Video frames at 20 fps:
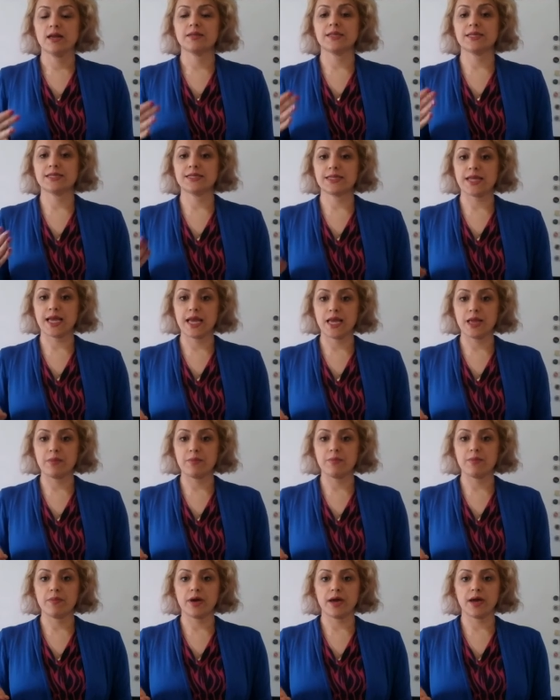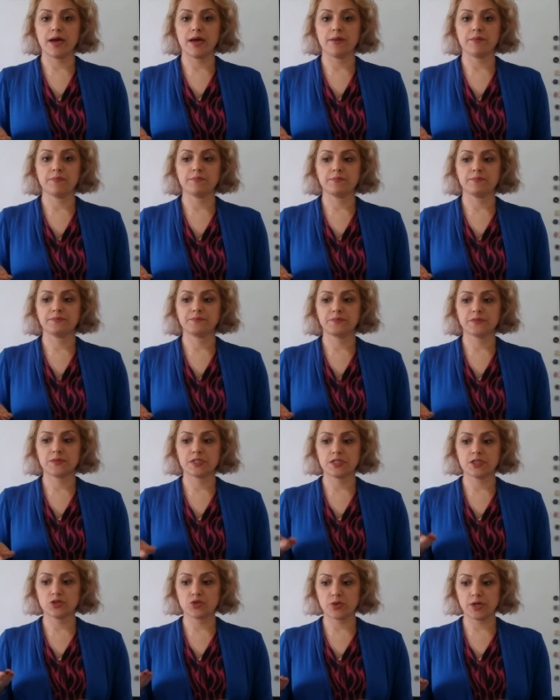the same um,
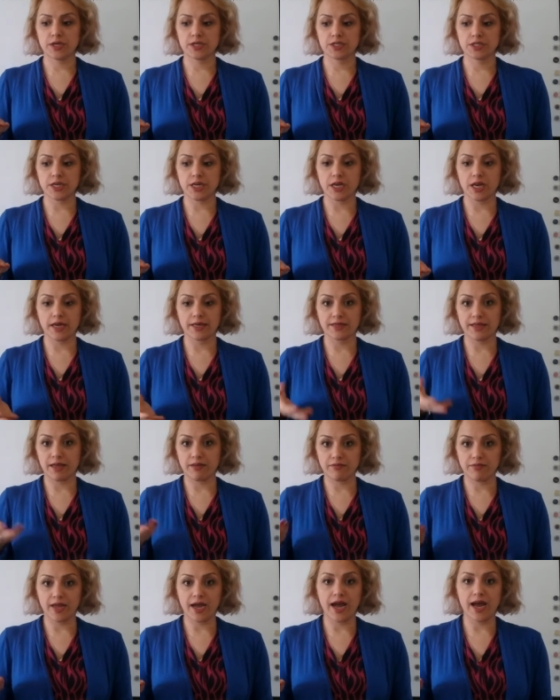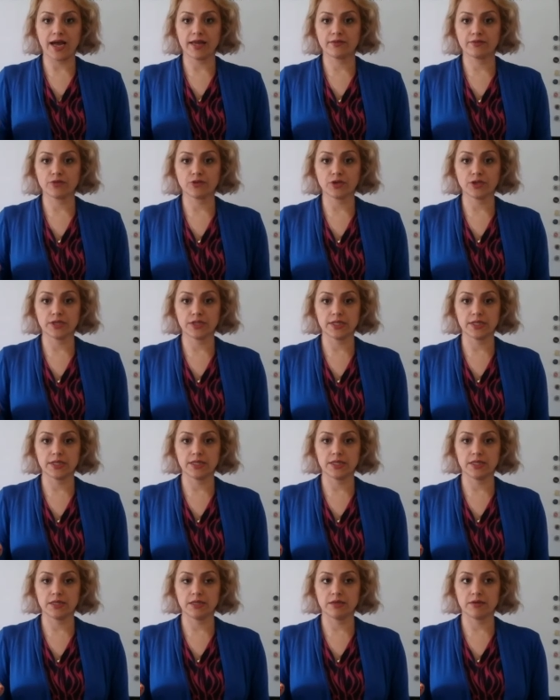situation like that we had for
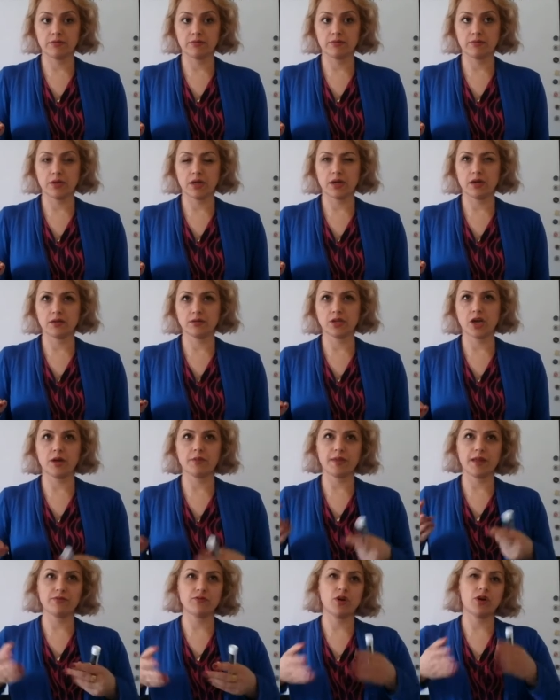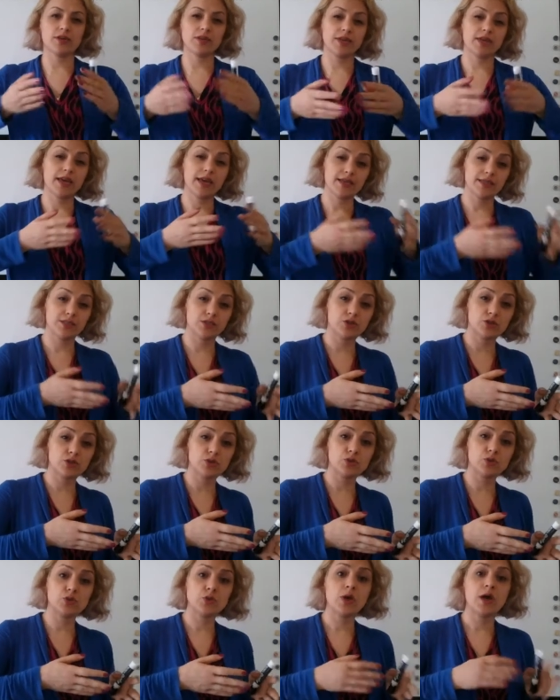the uh, time that we are in the case
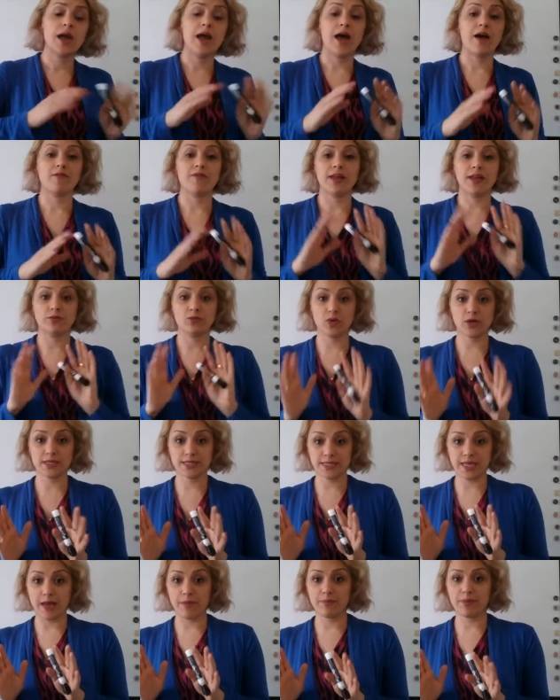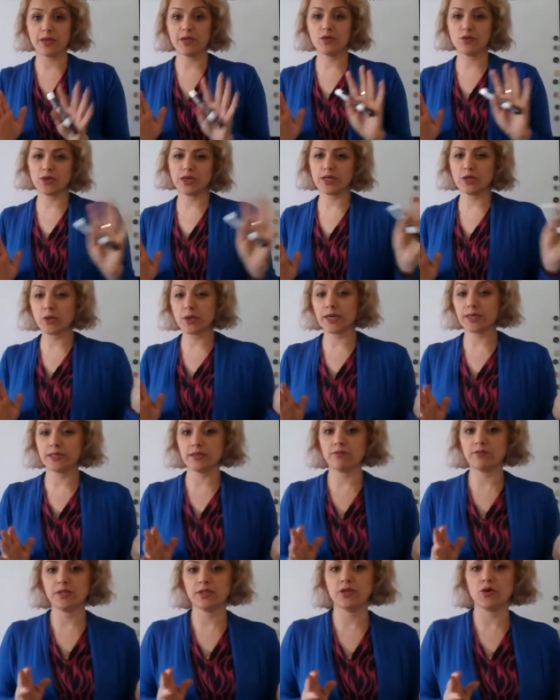2 and we had one sample. You can look at the
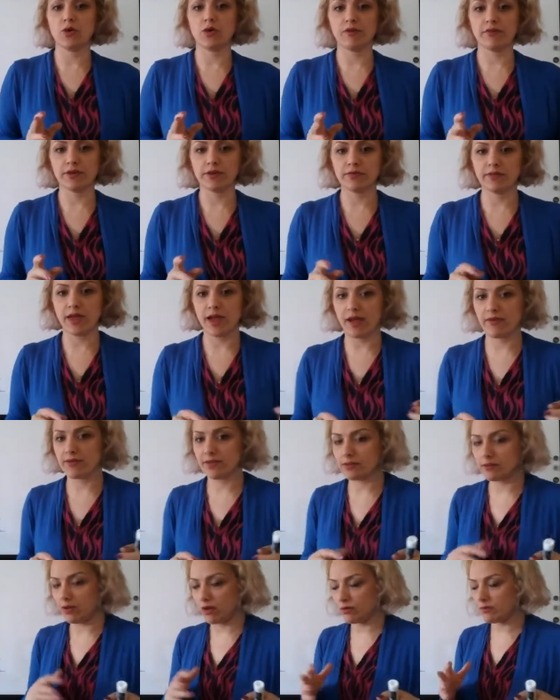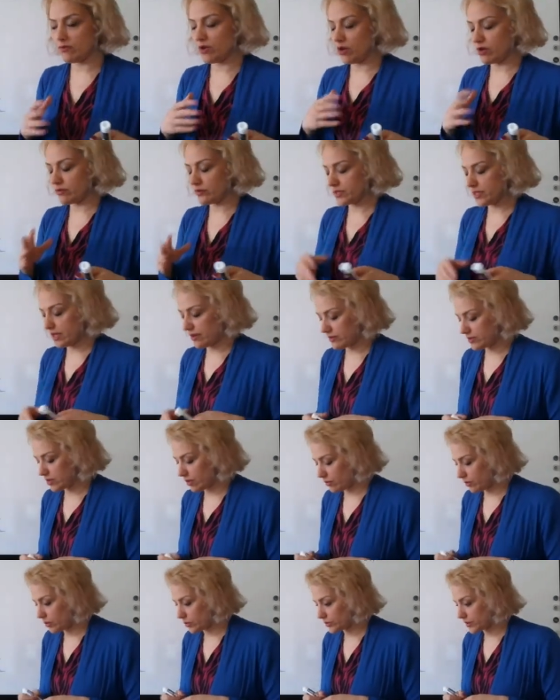video of it. We have it, we already have it
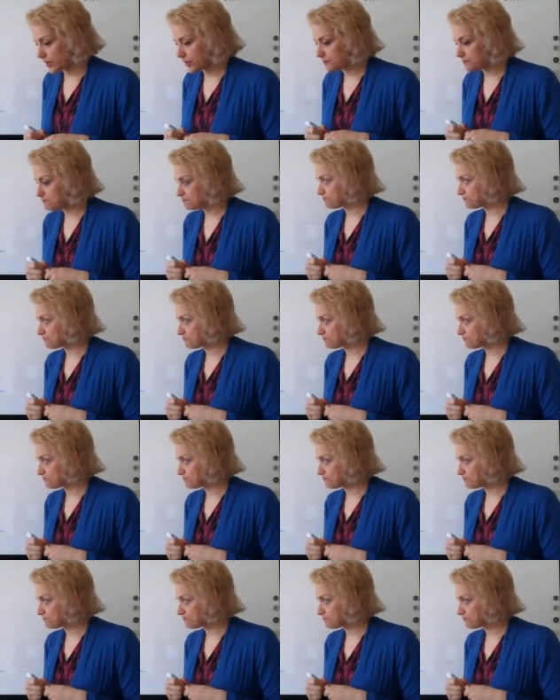uploaded.